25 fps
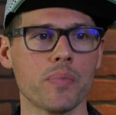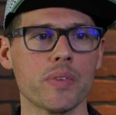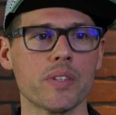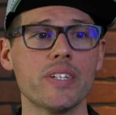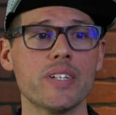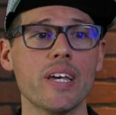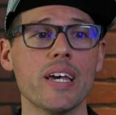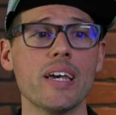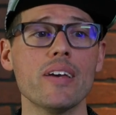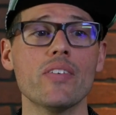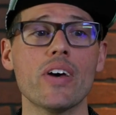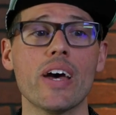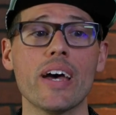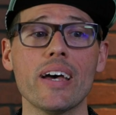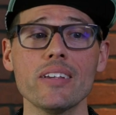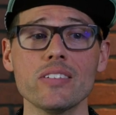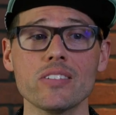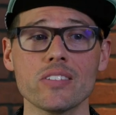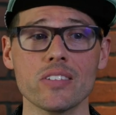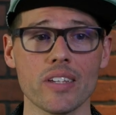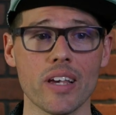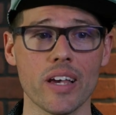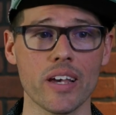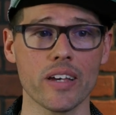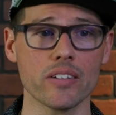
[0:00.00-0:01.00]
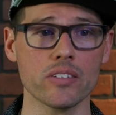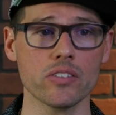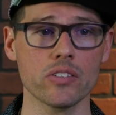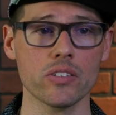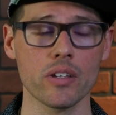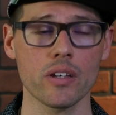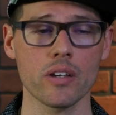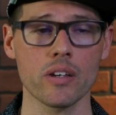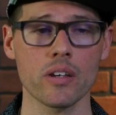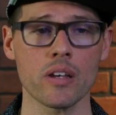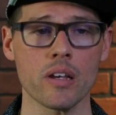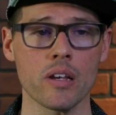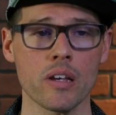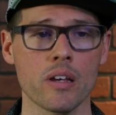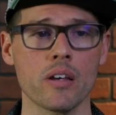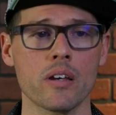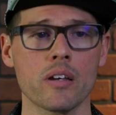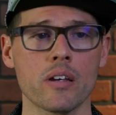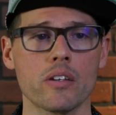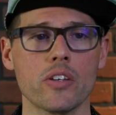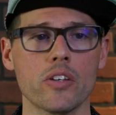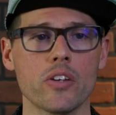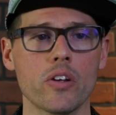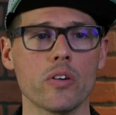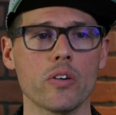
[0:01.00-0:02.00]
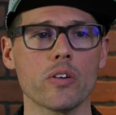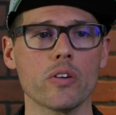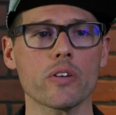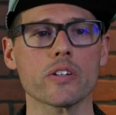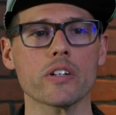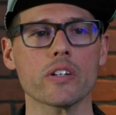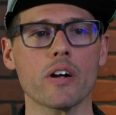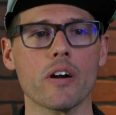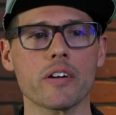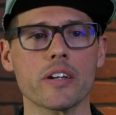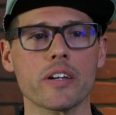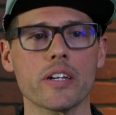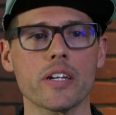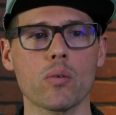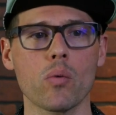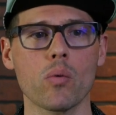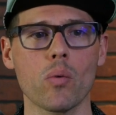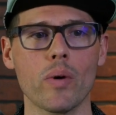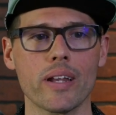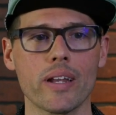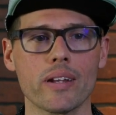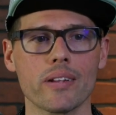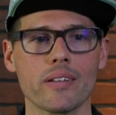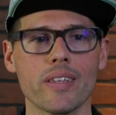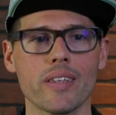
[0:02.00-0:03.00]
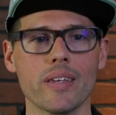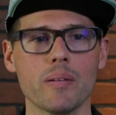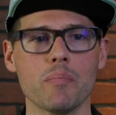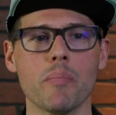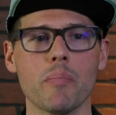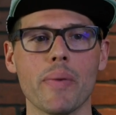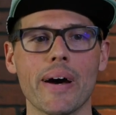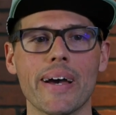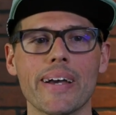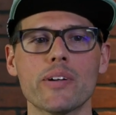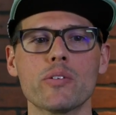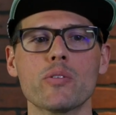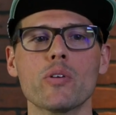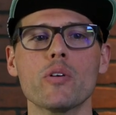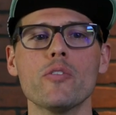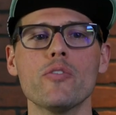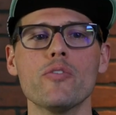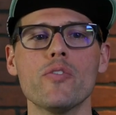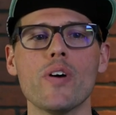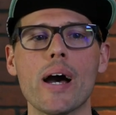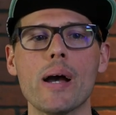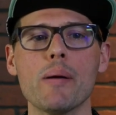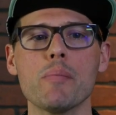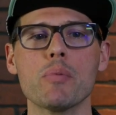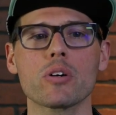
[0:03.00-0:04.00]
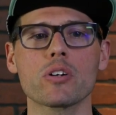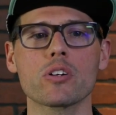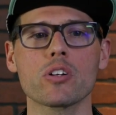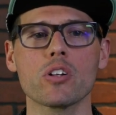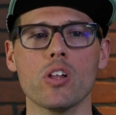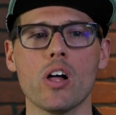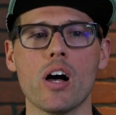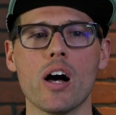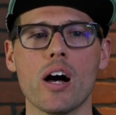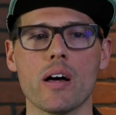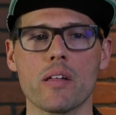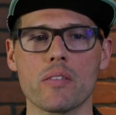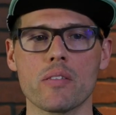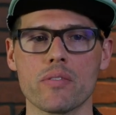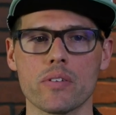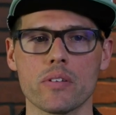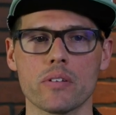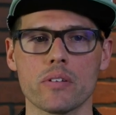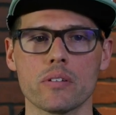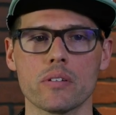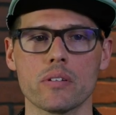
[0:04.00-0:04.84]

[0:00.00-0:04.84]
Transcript: Dave S says, you know your guitar geek when the microfiber cloth